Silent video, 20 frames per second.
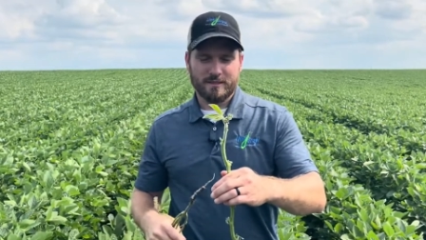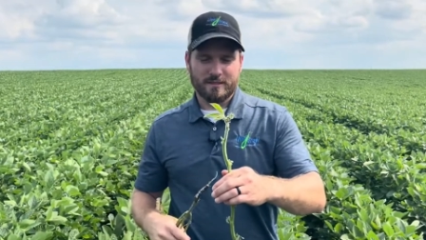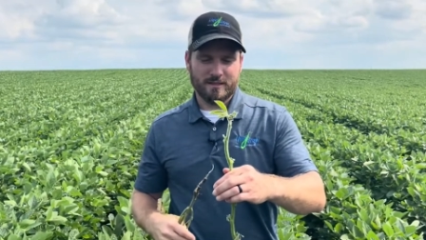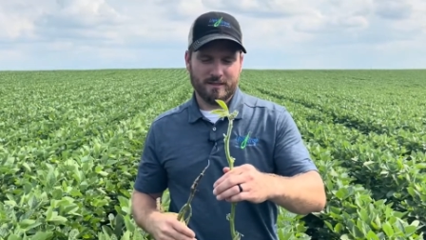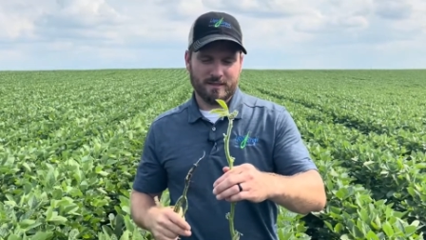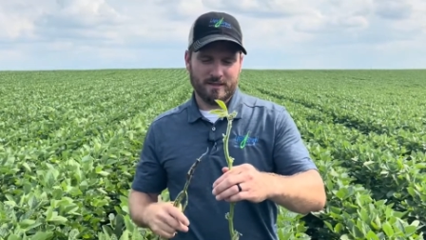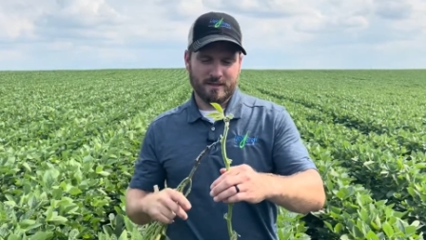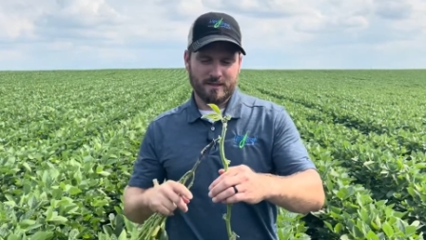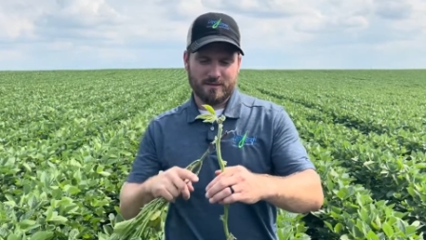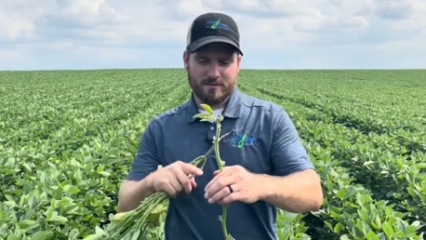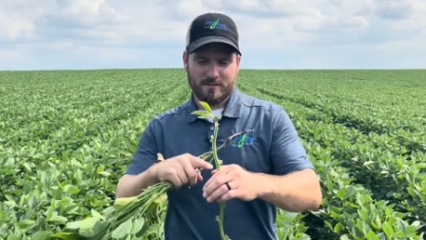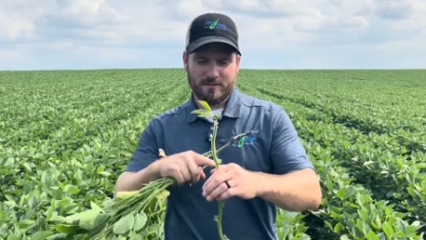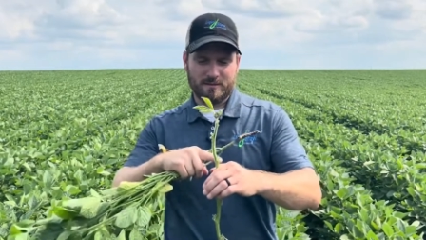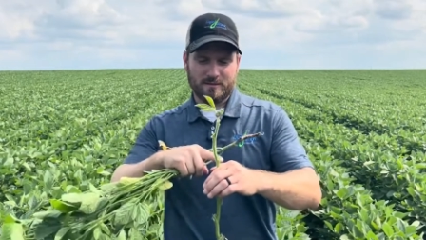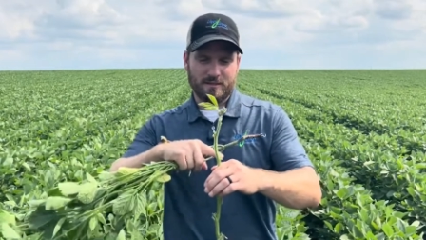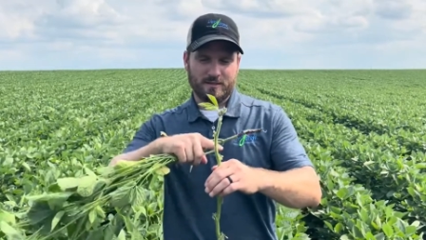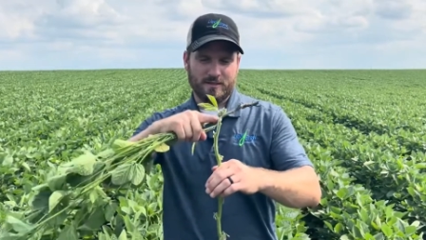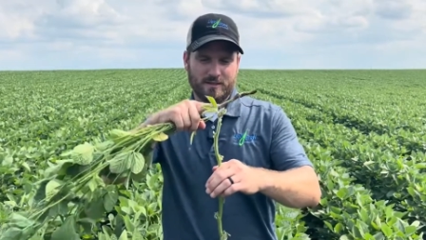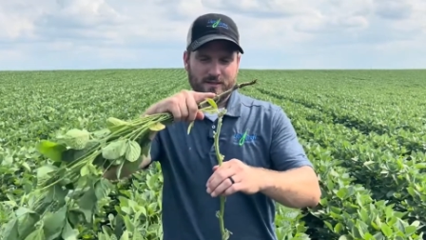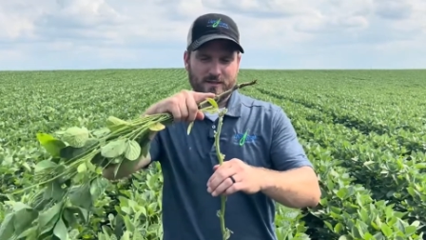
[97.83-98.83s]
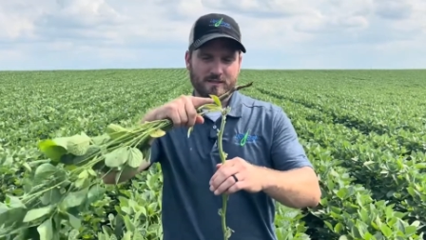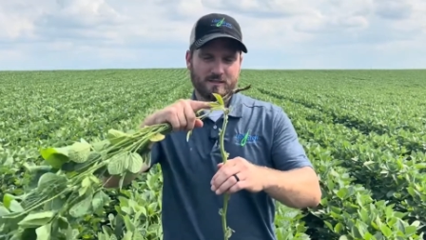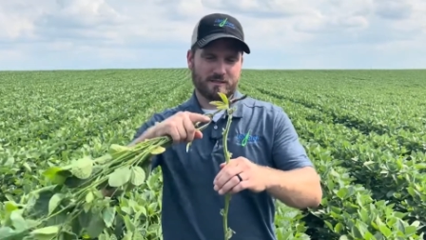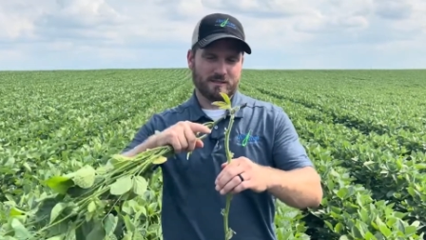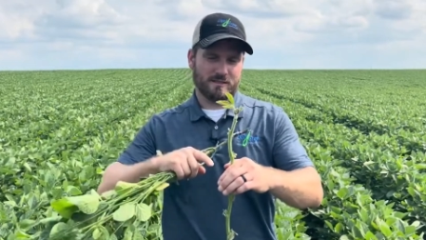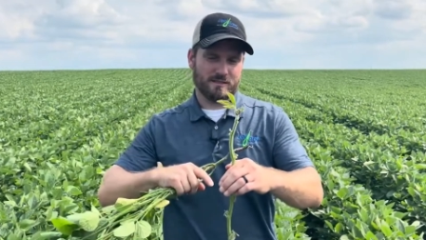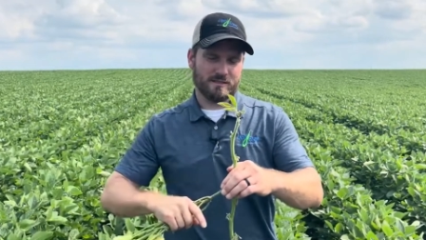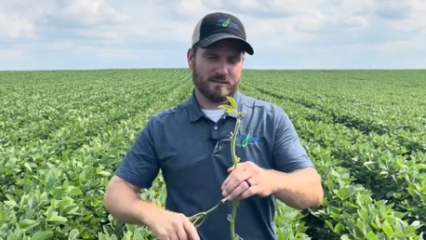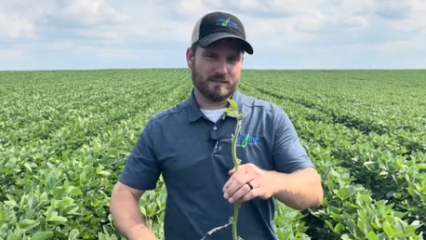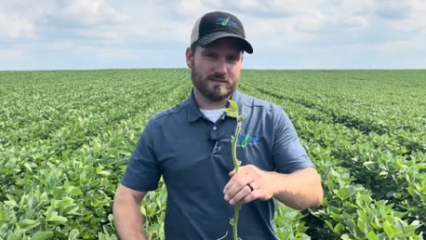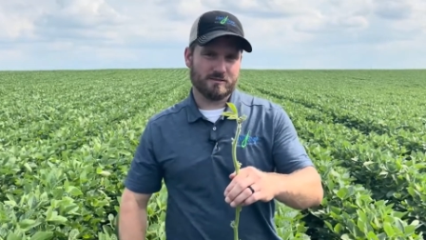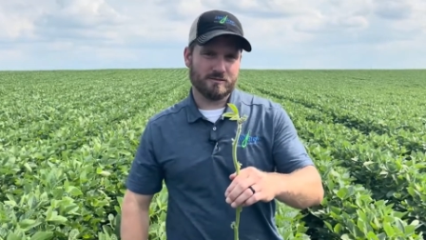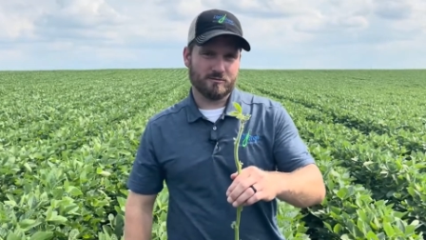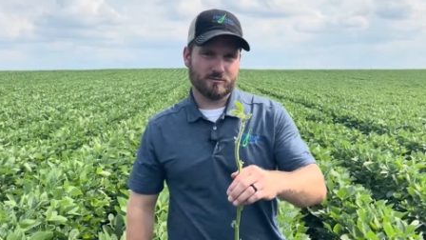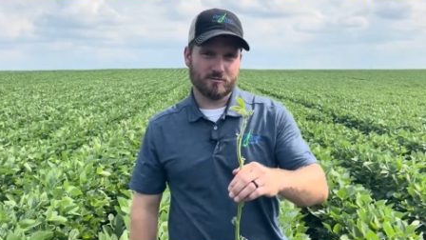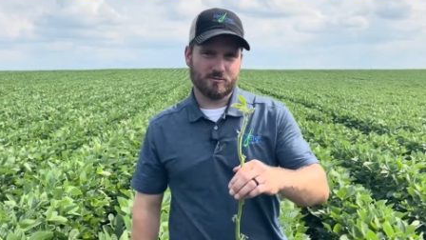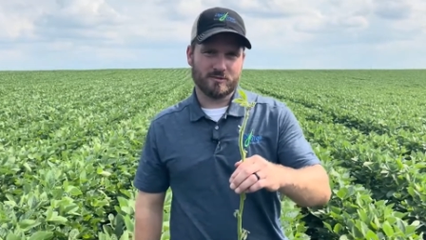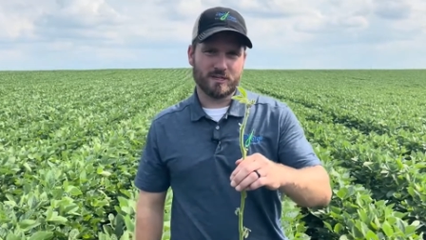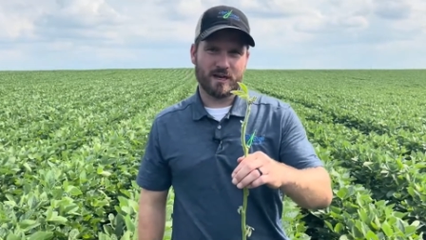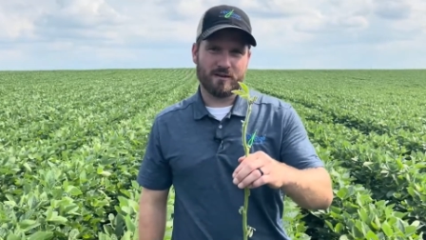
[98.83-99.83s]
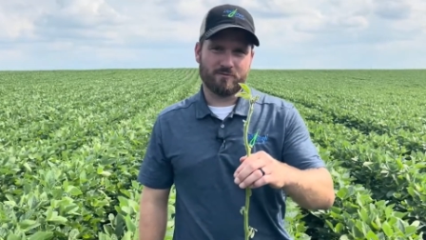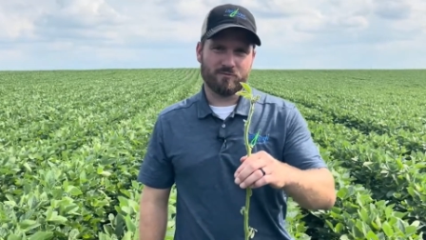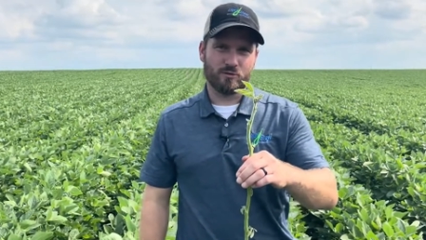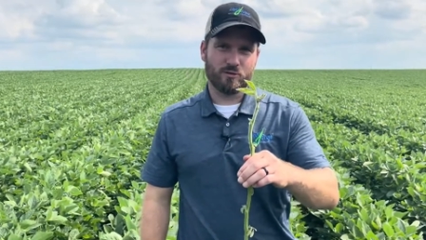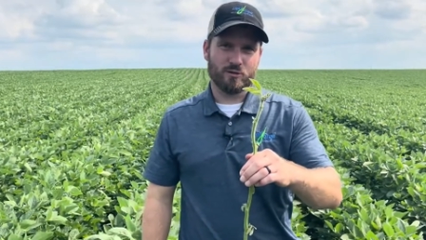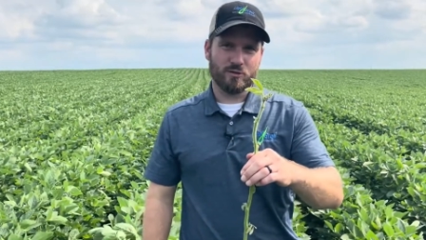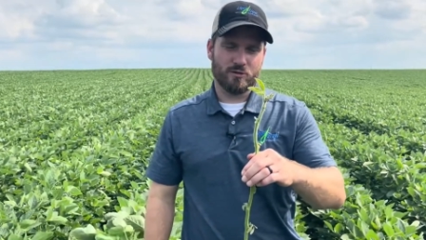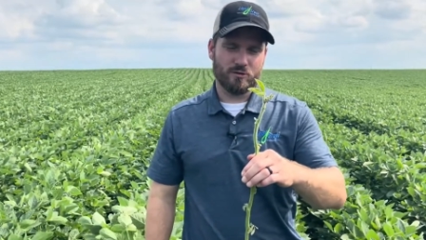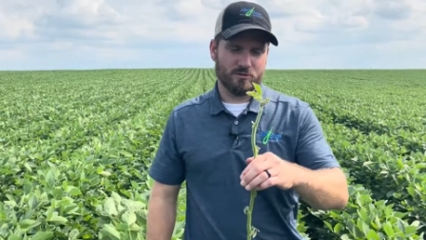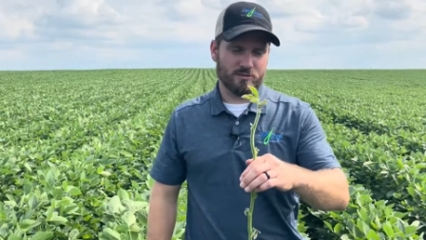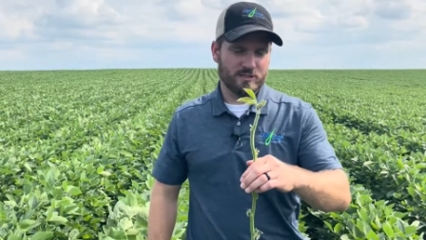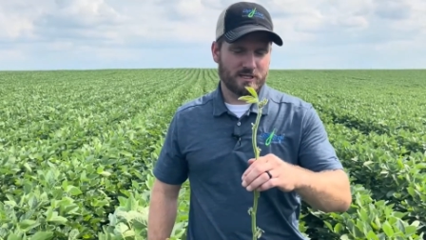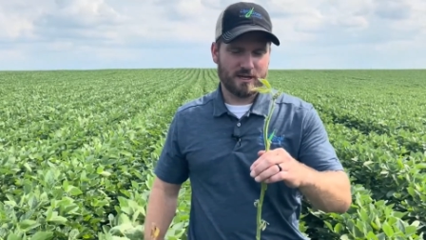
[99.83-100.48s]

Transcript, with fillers: uh, it's, it's the top four nodes.